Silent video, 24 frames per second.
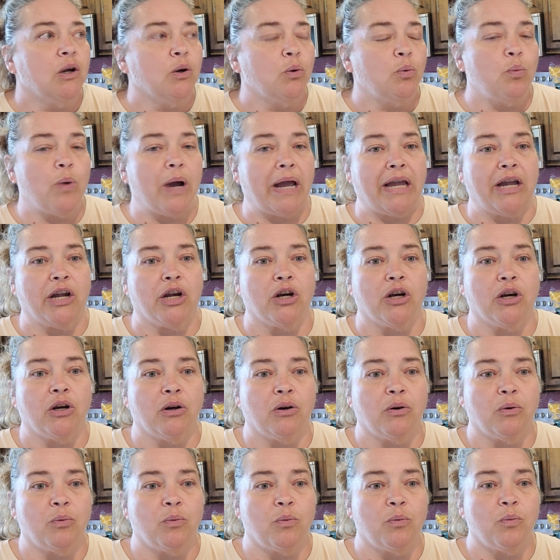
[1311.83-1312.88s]

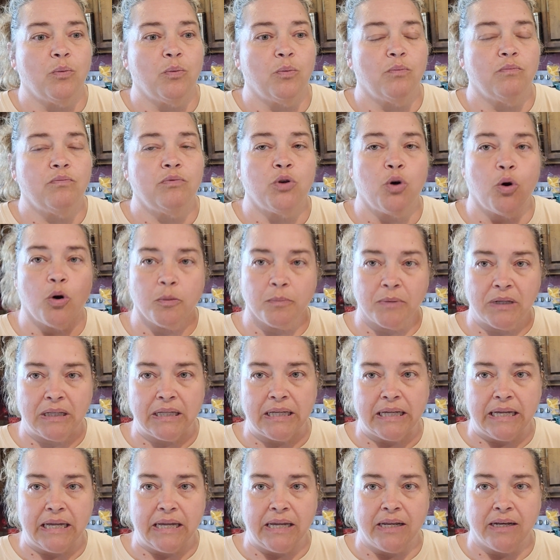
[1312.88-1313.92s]
where
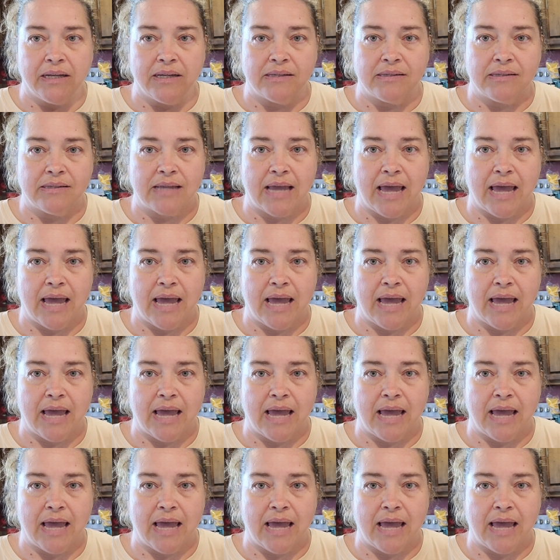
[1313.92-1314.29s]
normally it is